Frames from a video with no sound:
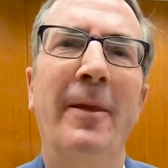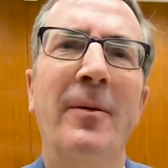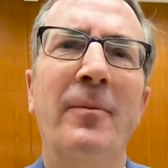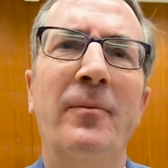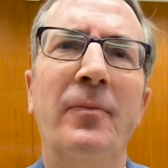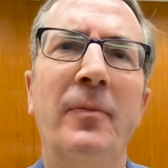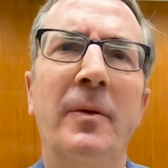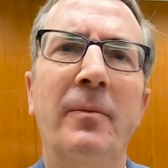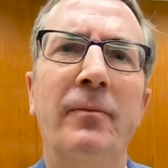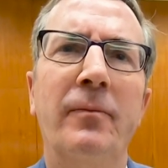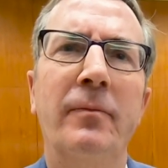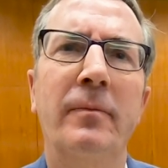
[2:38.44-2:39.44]
Is that a
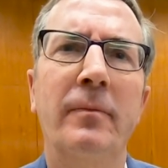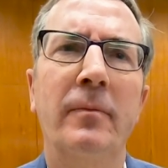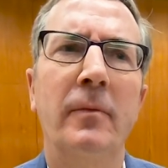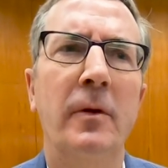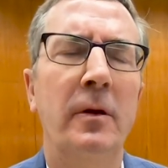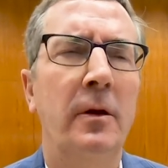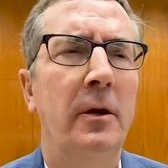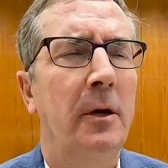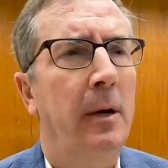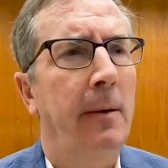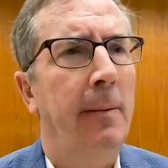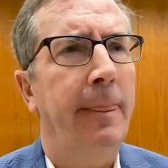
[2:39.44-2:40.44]
danger for you?
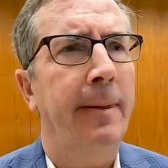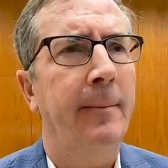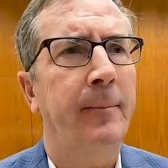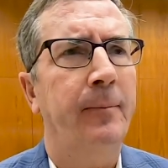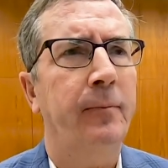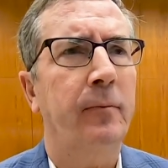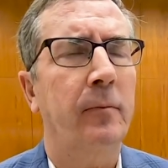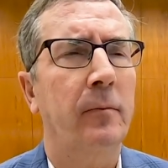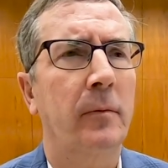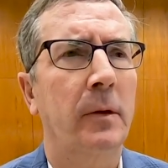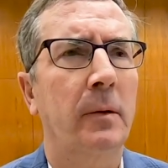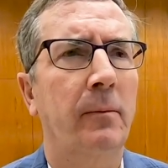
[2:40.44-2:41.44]
And, uh,
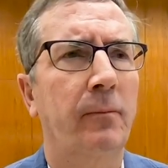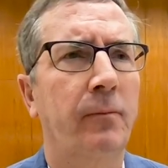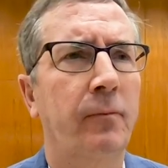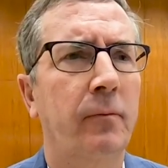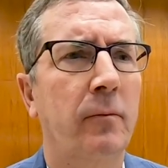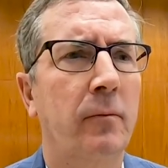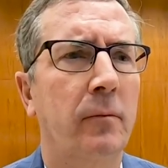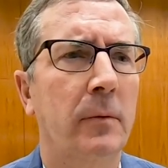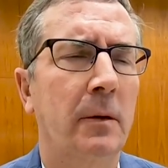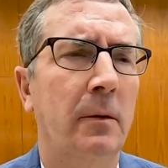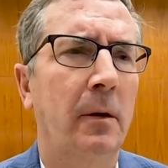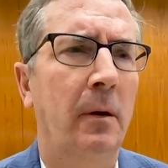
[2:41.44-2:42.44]
you know, craft
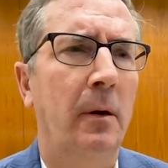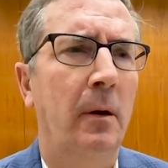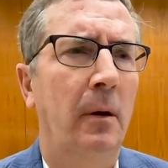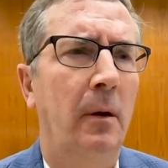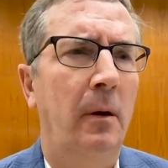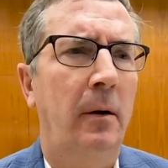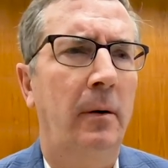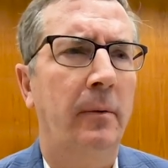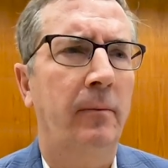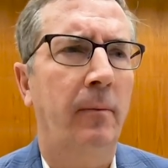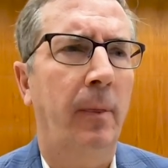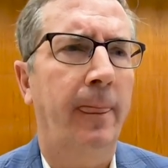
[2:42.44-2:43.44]
brewers now should really look
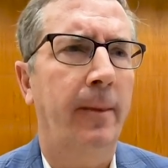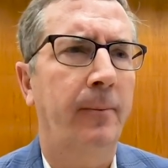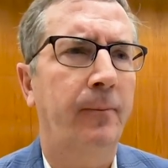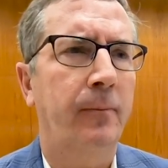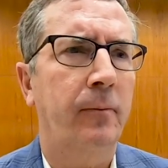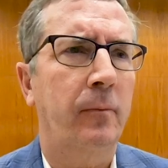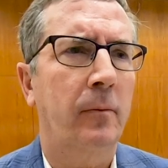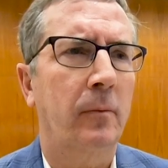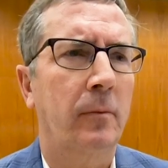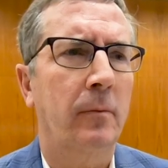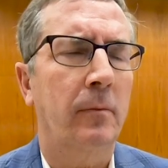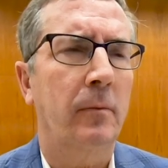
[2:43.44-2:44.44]
at suspicious
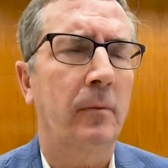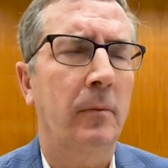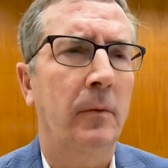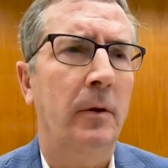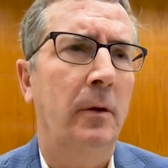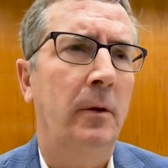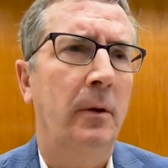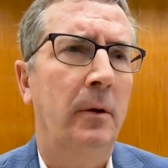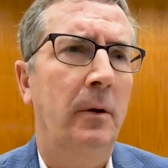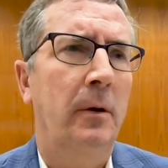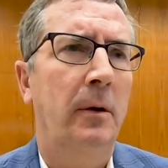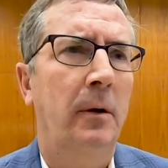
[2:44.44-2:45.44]
when they get an
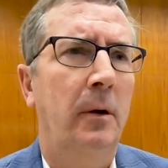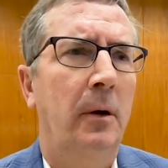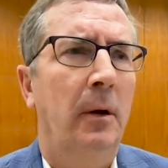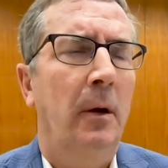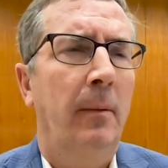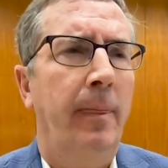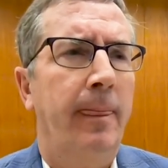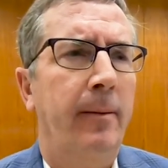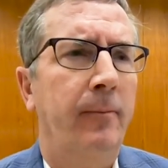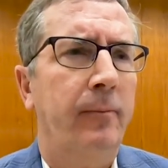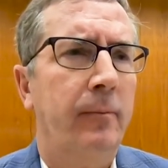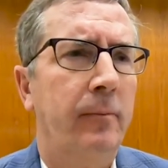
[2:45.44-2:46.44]
offer, unless,
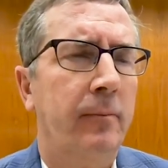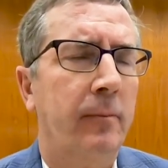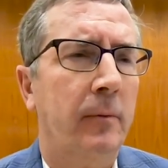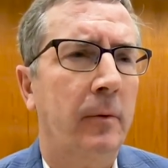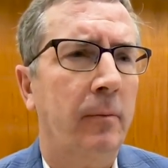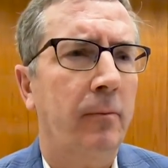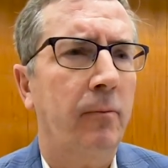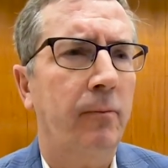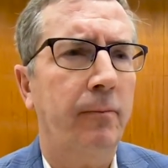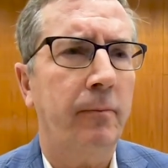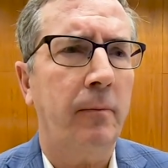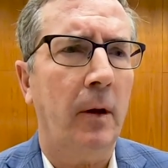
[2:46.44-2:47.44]
of course, that was their
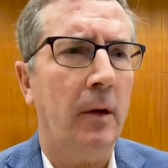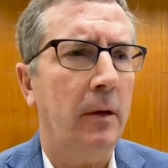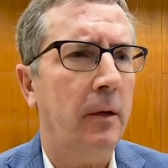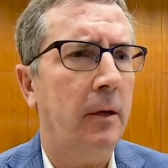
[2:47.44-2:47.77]
point in the whole.